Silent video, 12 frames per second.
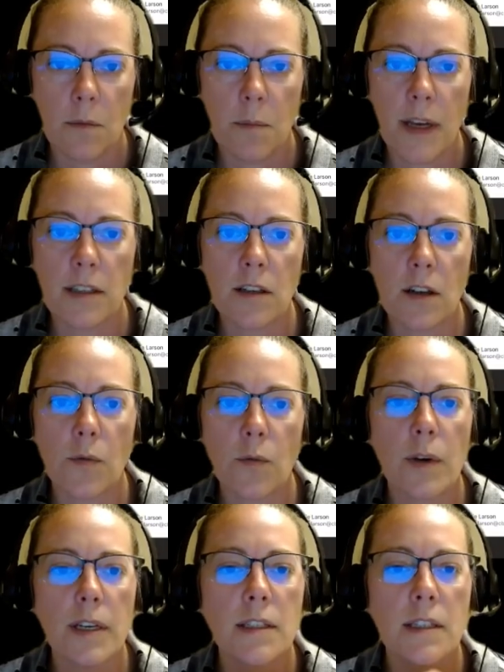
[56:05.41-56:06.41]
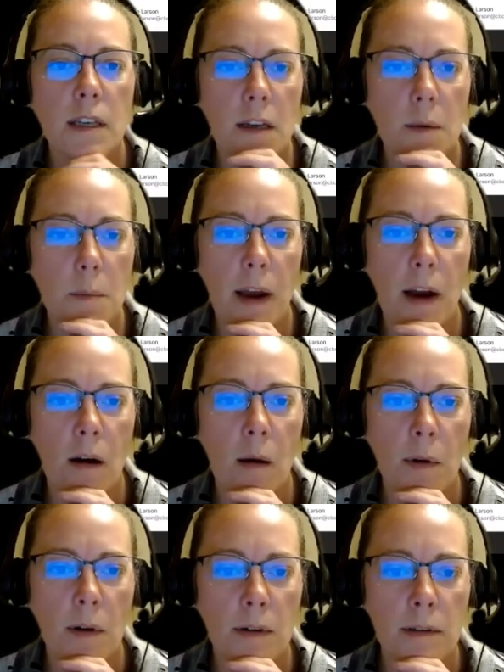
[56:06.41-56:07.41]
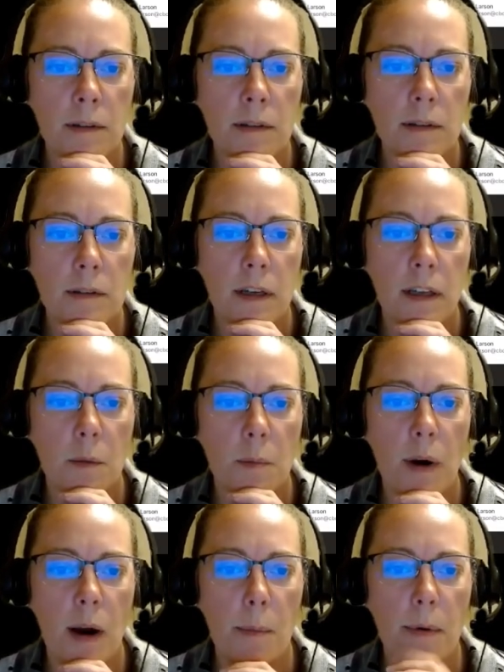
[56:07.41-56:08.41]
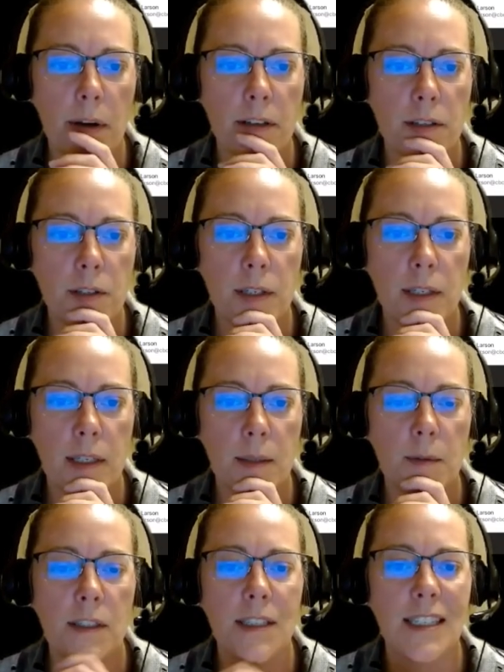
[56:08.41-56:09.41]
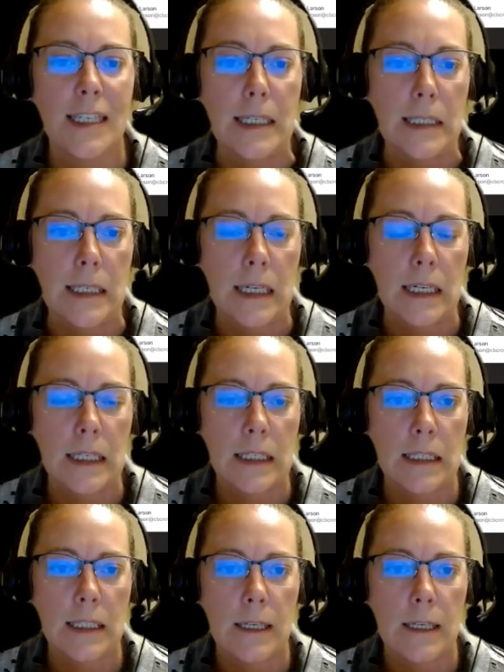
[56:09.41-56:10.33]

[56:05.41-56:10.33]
Based on recent comparables and the property statistic,